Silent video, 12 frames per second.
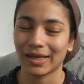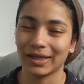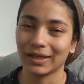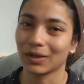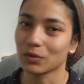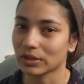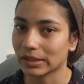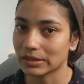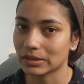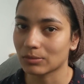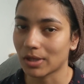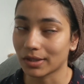and I was
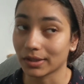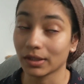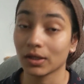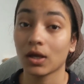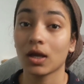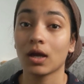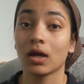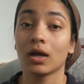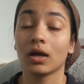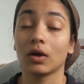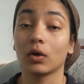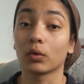lazy about it.
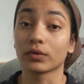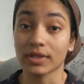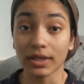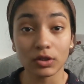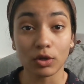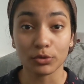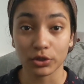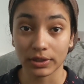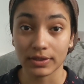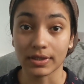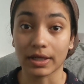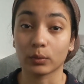Or the second option
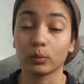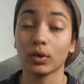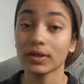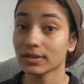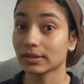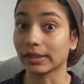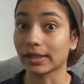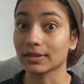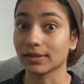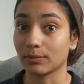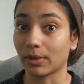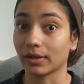is I wasn't
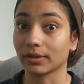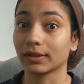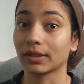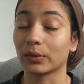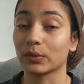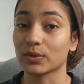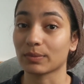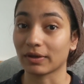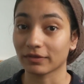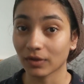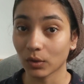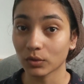lazy about it and I'd use my
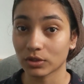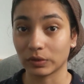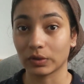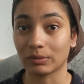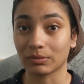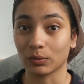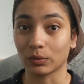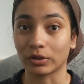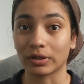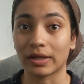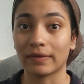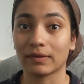phone to look up the
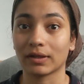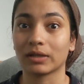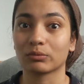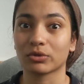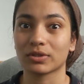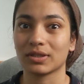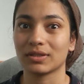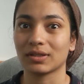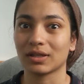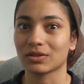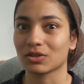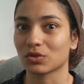word, and then I'd proceed to
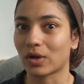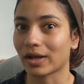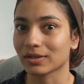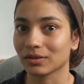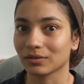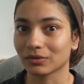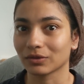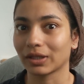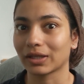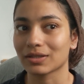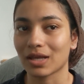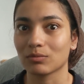get distracted for
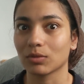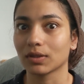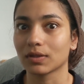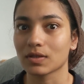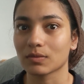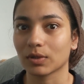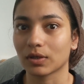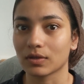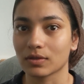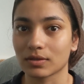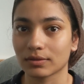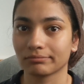like 10 minutes
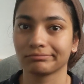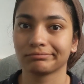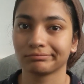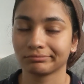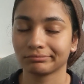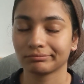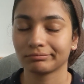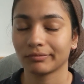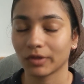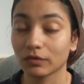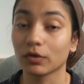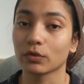because
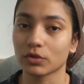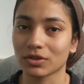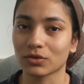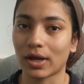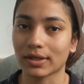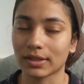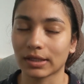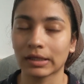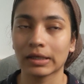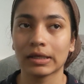the phone's distracting.